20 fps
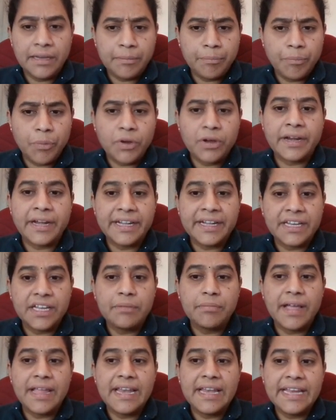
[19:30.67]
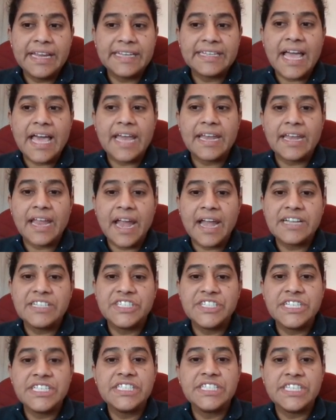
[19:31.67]
book written by Li Tan and
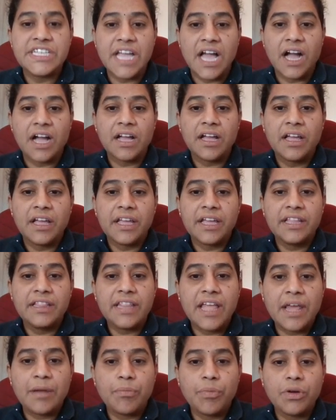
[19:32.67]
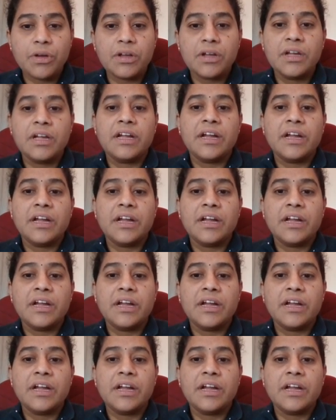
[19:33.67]
Jin Jiang in their book